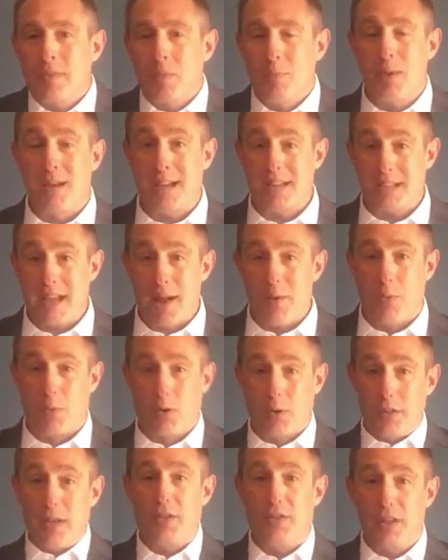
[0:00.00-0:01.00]
because I
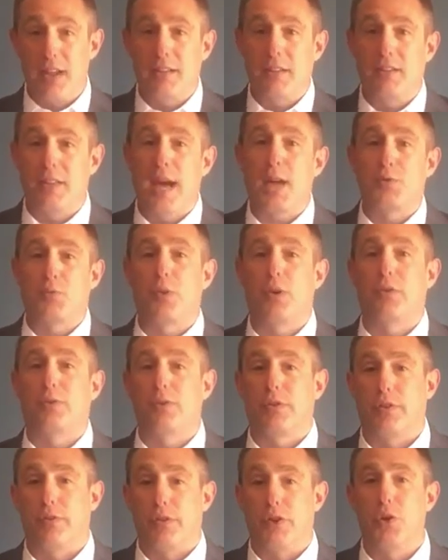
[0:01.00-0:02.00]
really think that that's where
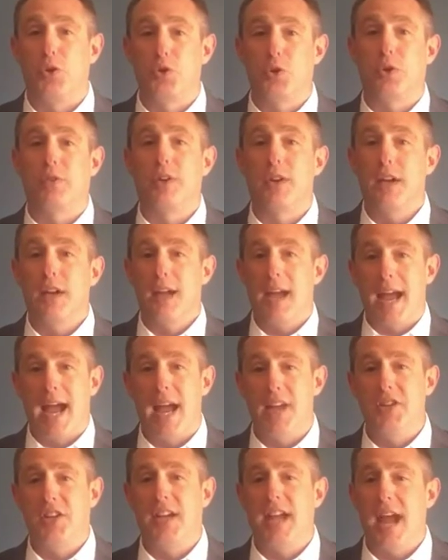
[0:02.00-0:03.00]
the future of
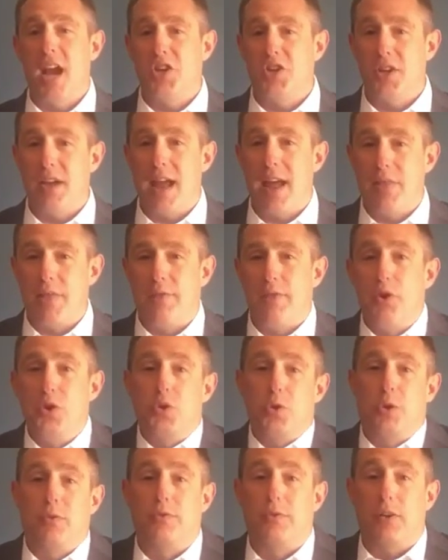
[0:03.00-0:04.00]
education and the
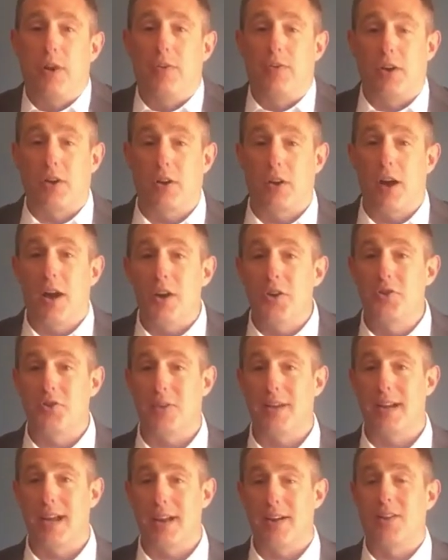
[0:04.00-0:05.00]
future of our
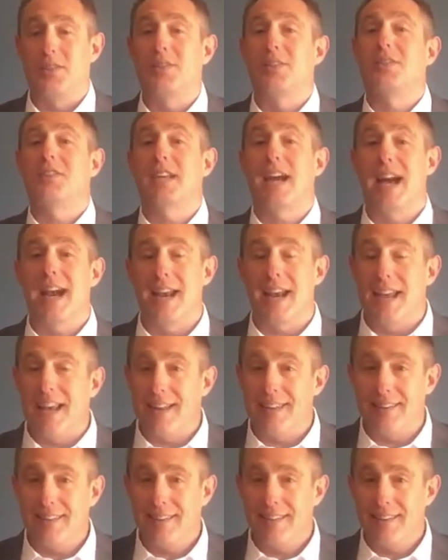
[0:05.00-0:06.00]
country and our society
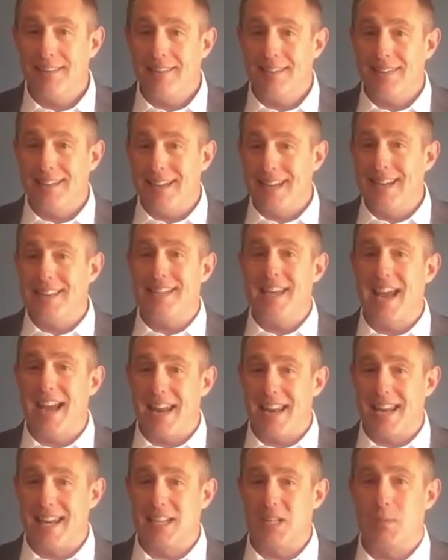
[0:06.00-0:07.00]
is
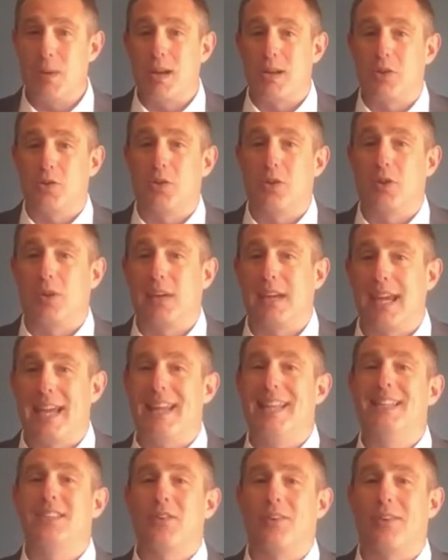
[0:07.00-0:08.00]
heading, is making sure that
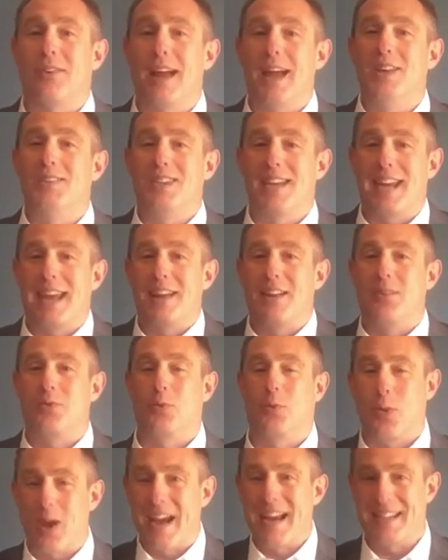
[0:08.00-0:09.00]
kids are educated
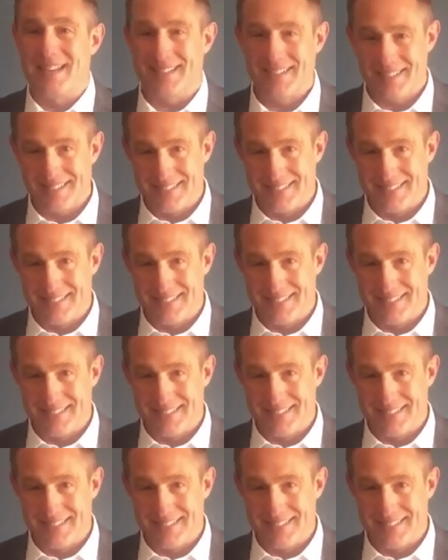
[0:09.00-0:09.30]
great,